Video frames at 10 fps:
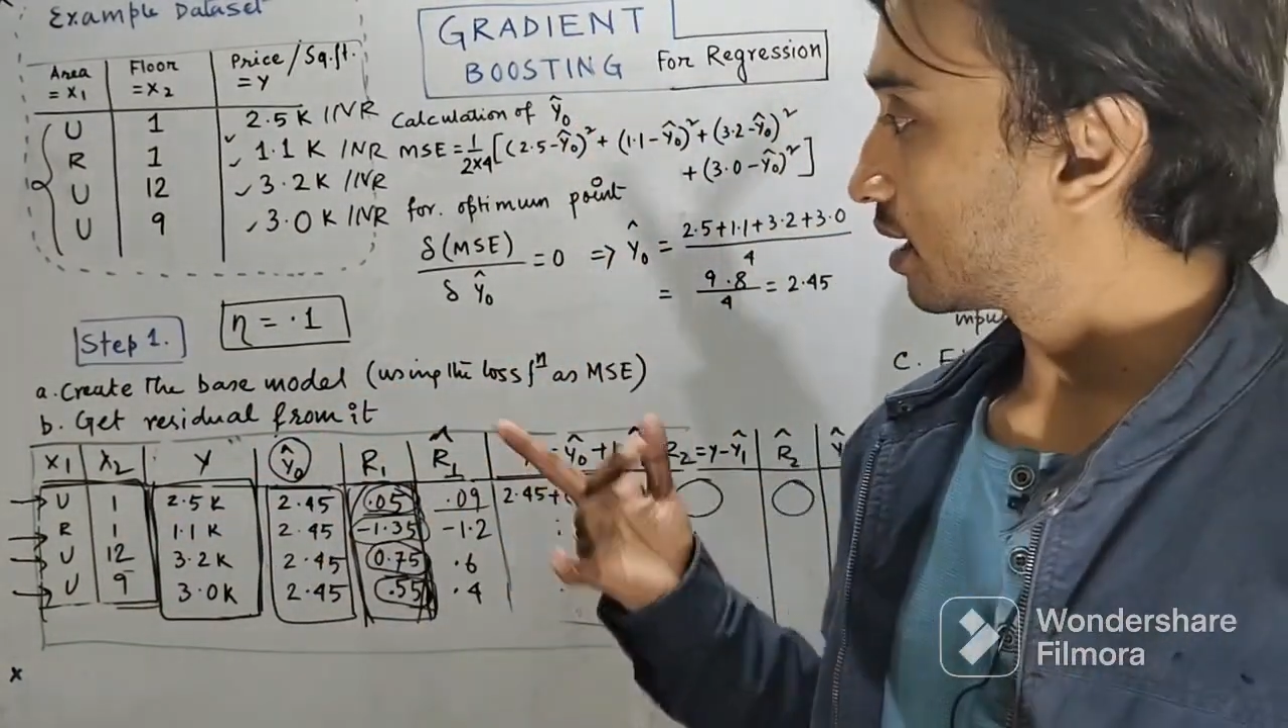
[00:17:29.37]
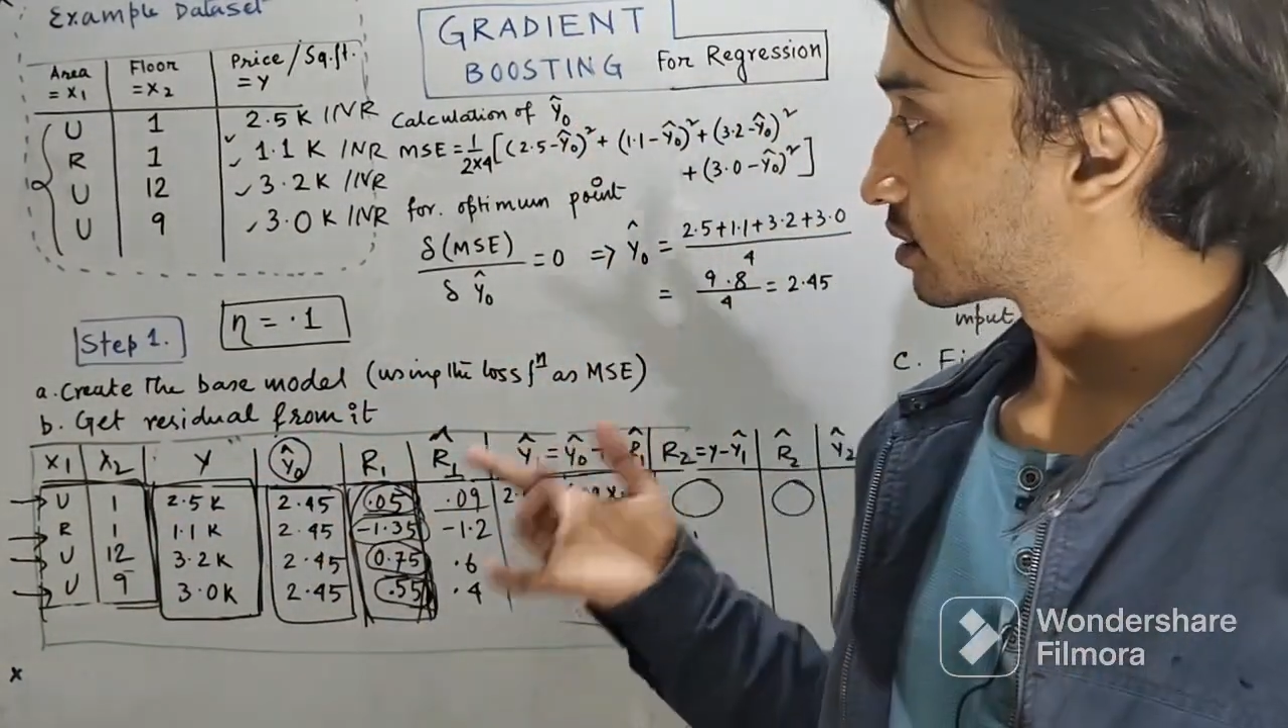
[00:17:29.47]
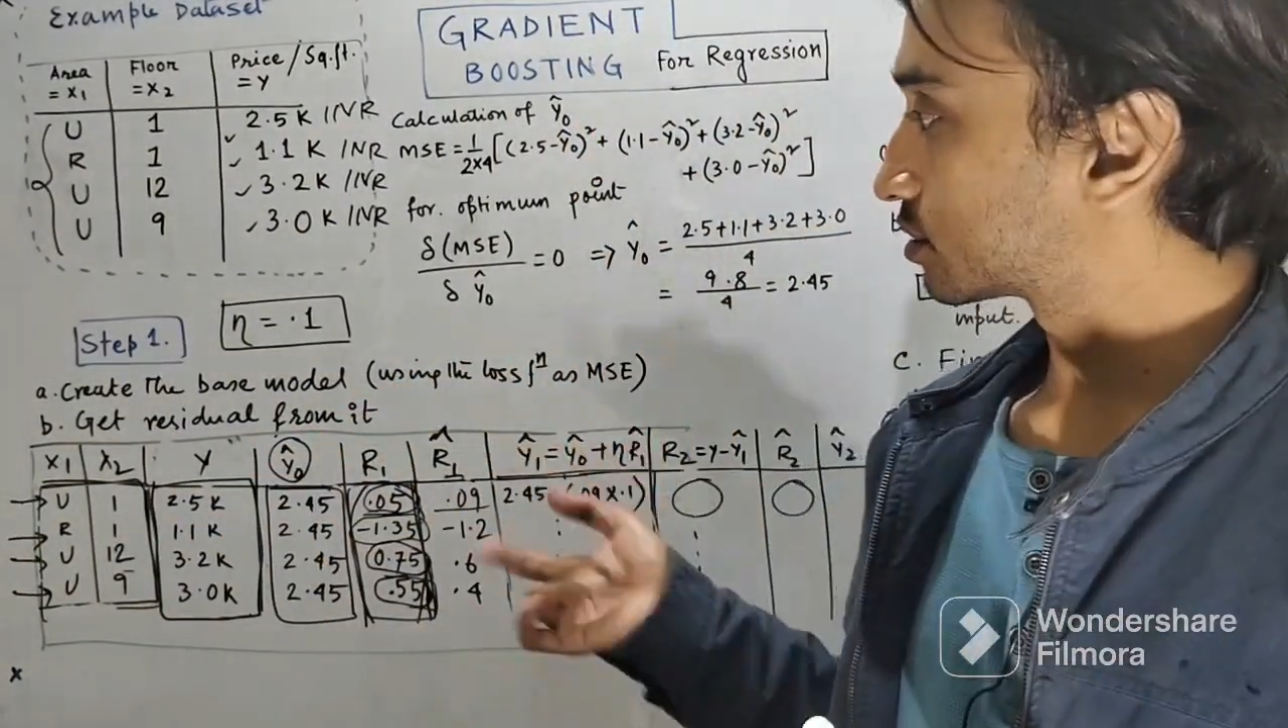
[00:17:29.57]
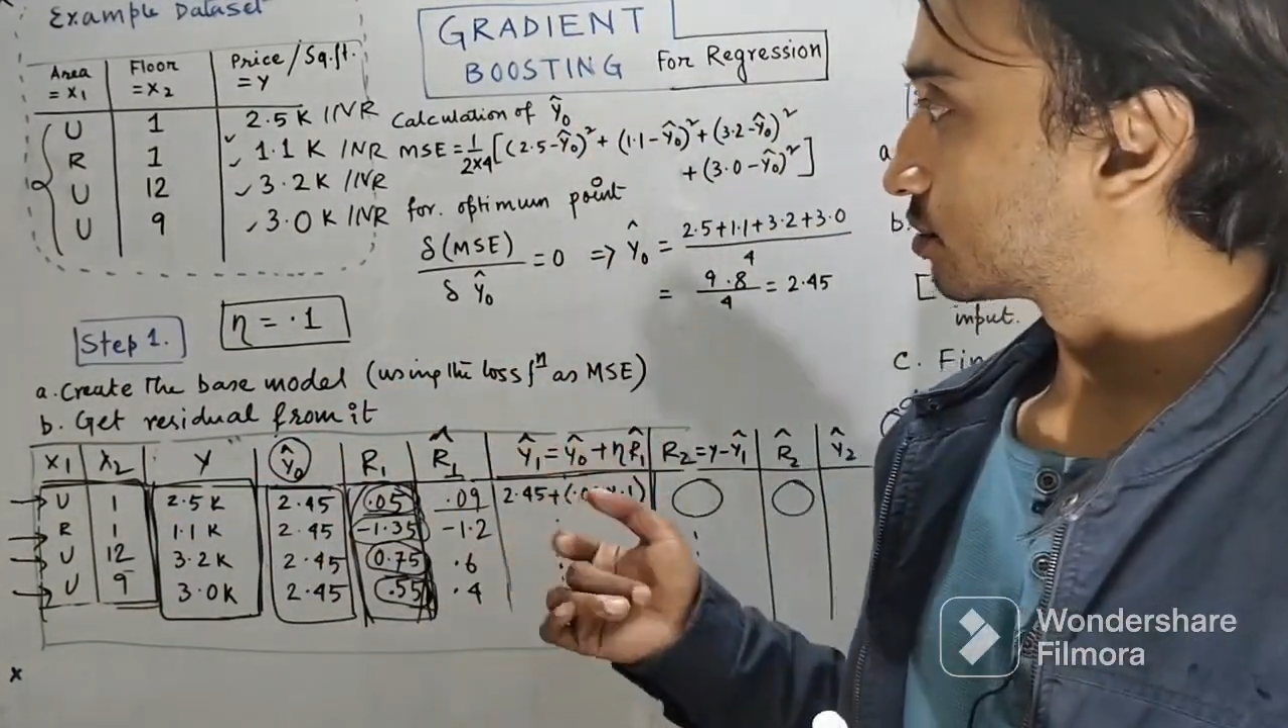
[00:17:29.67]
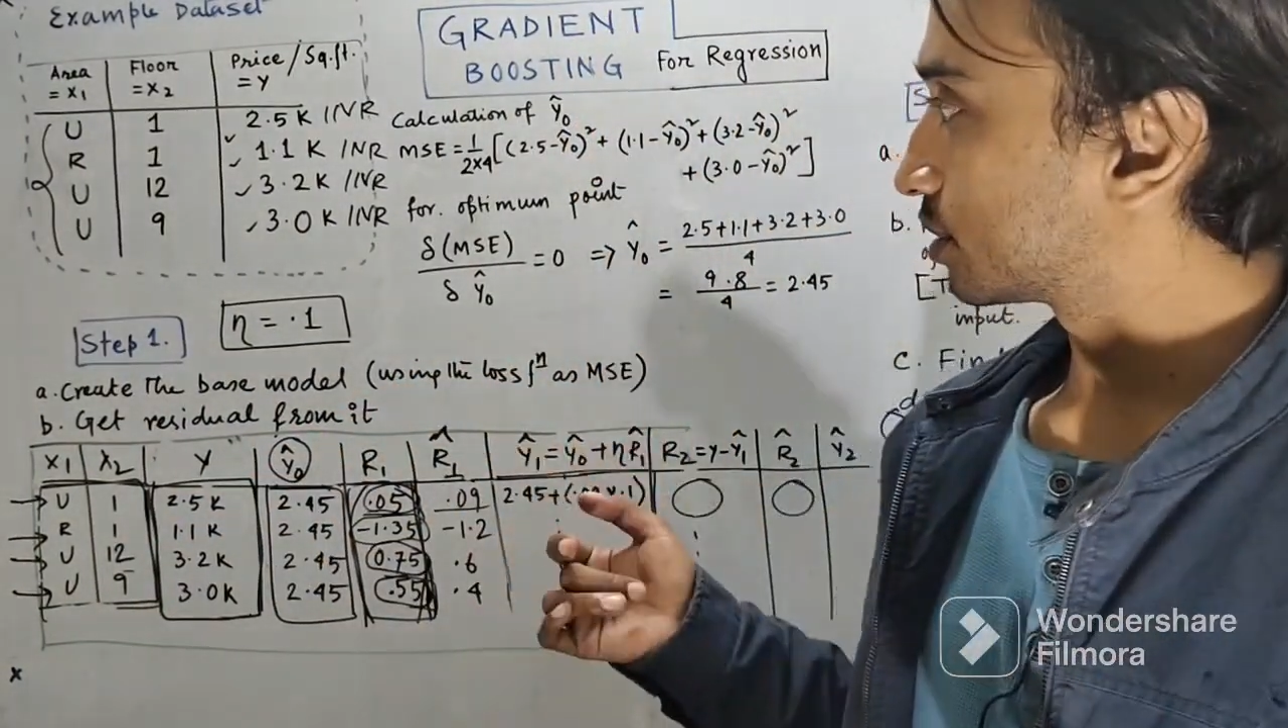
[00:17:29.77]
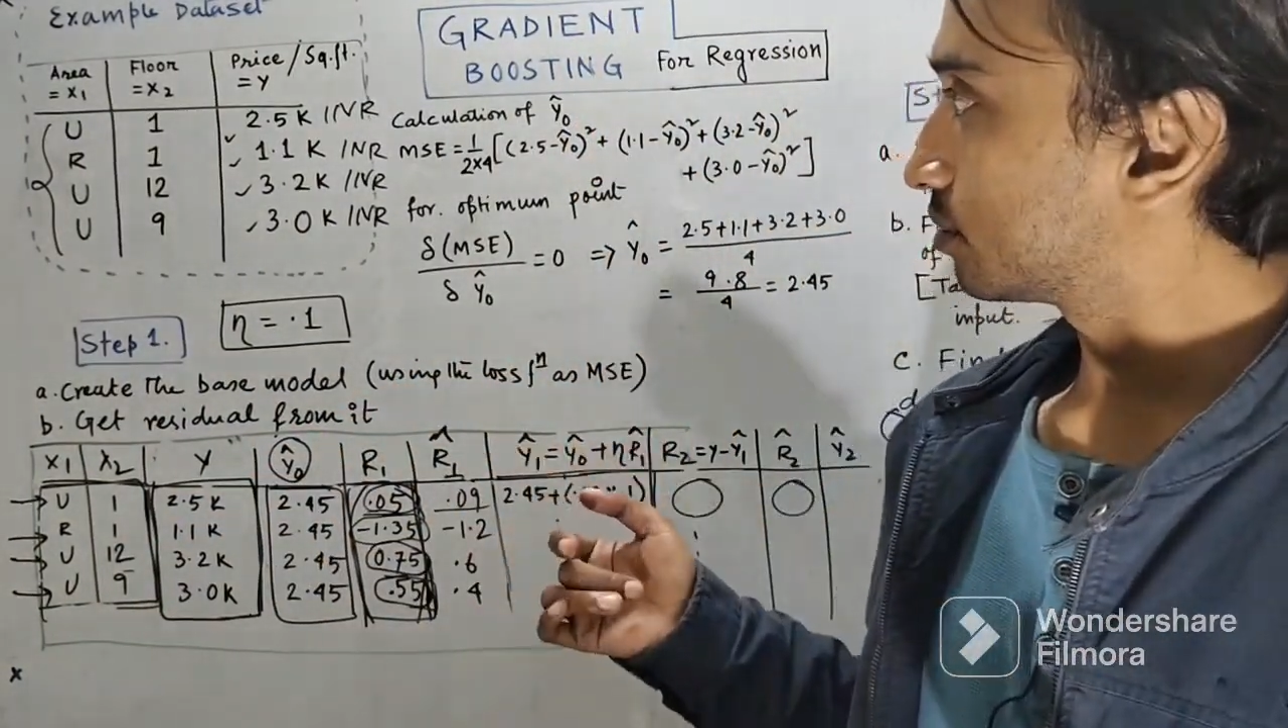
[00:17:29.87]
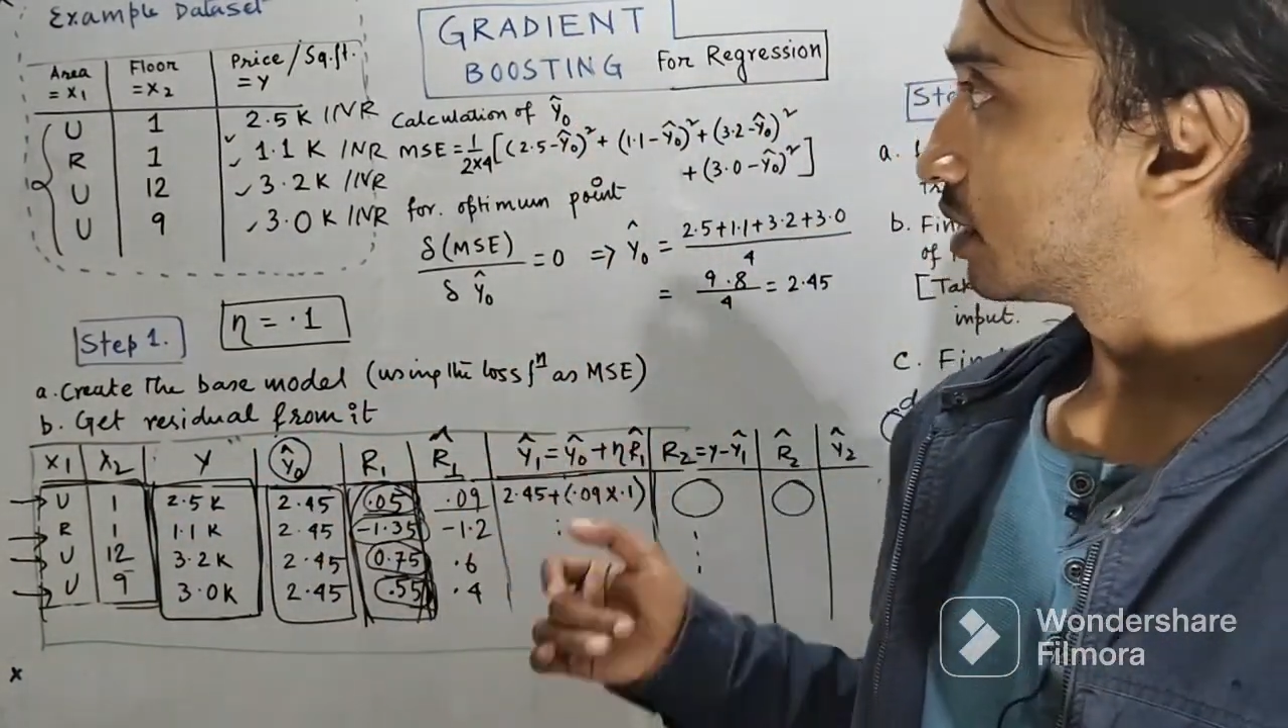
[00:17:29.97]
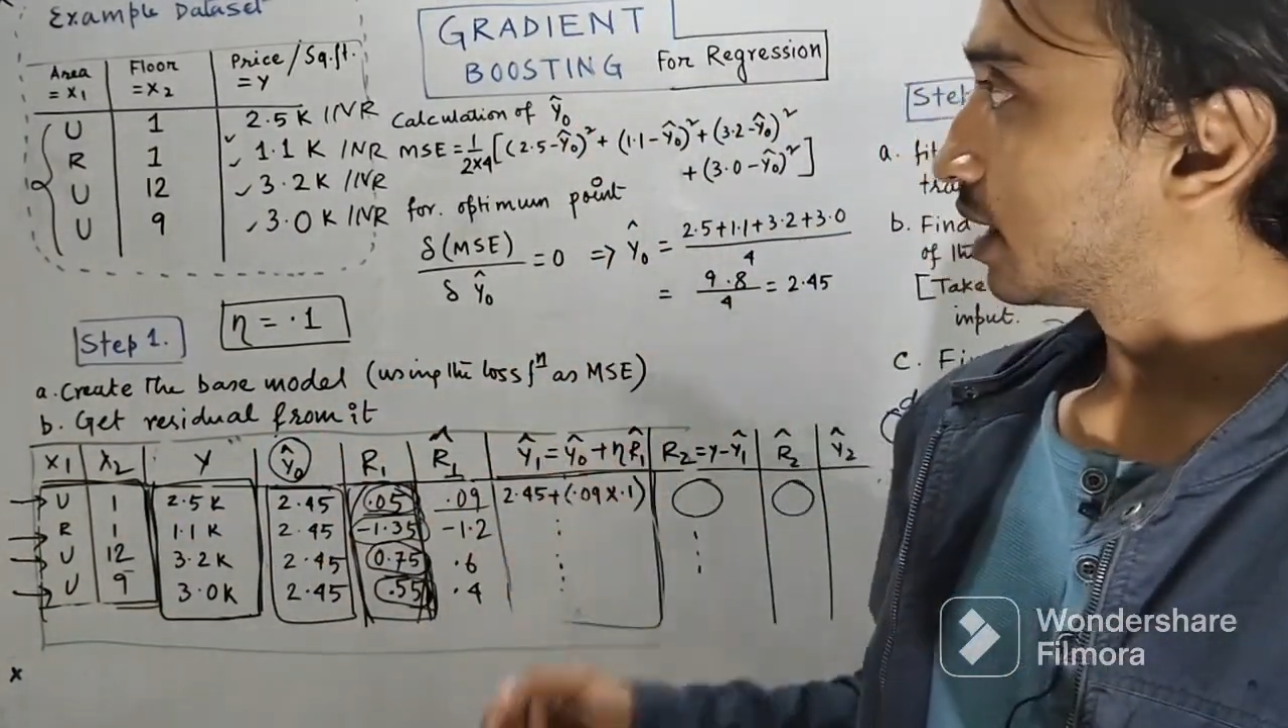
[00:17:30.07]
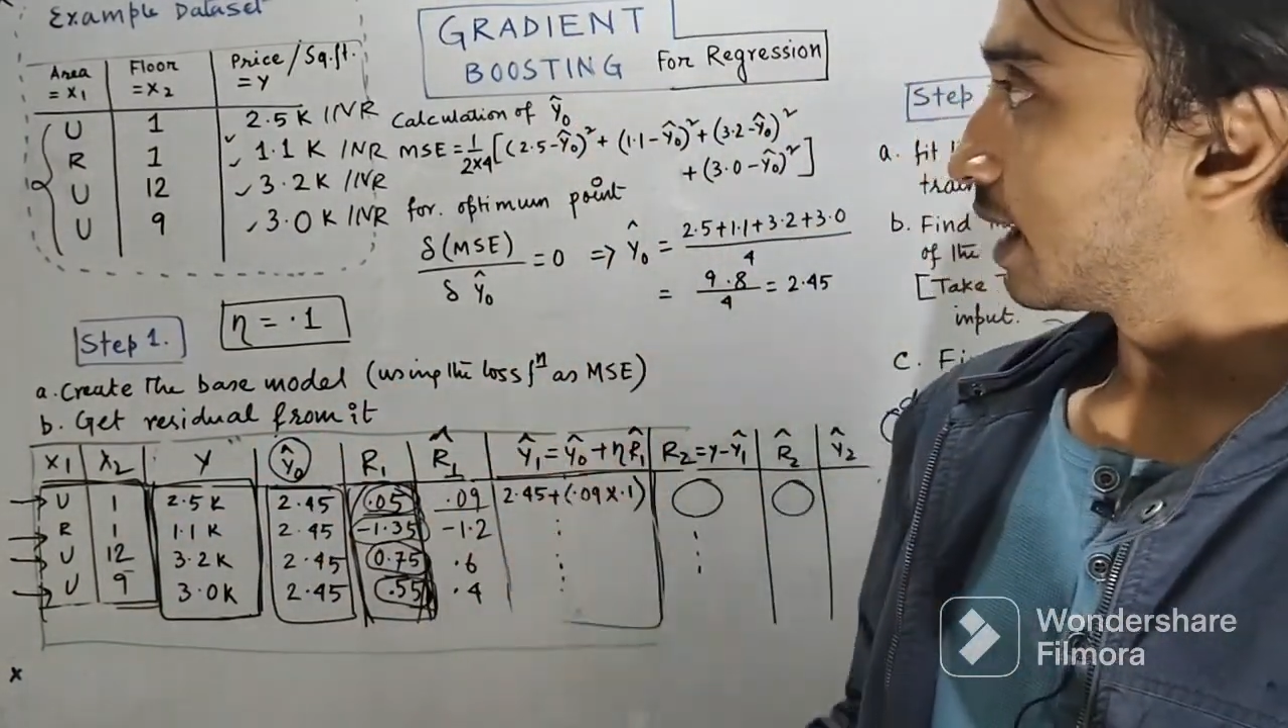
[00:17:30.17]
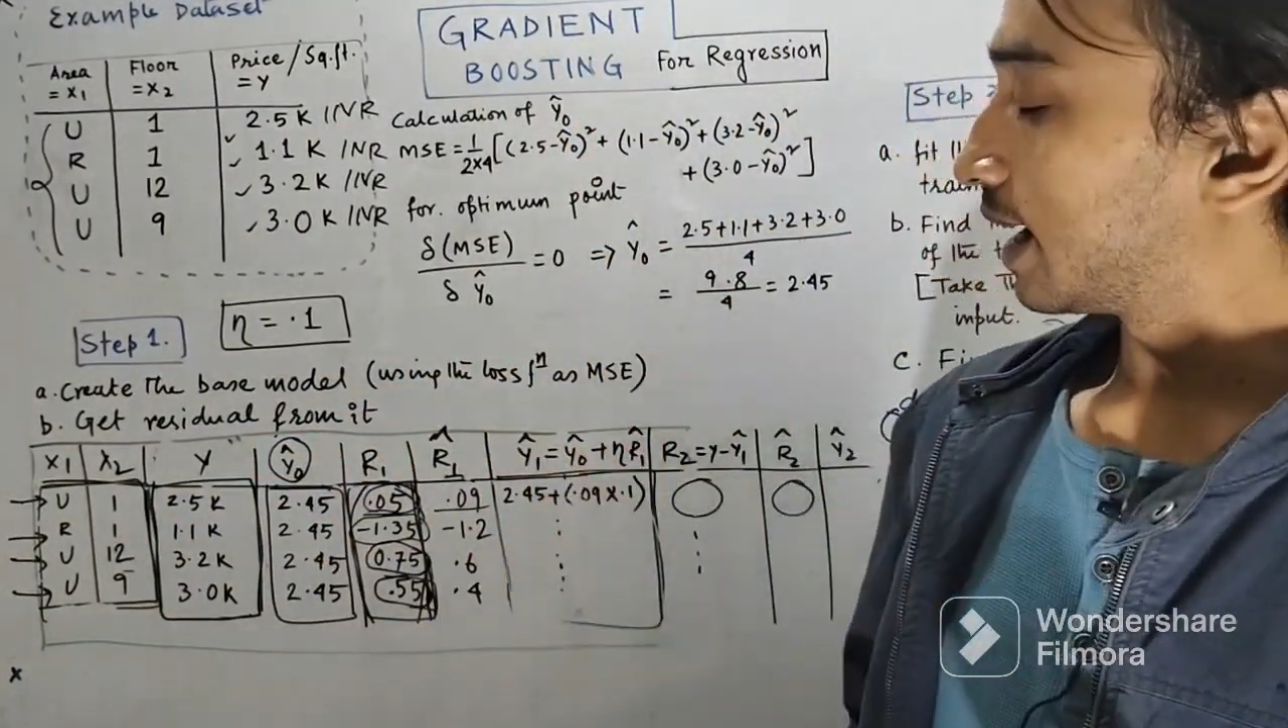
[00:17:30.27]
asked to you,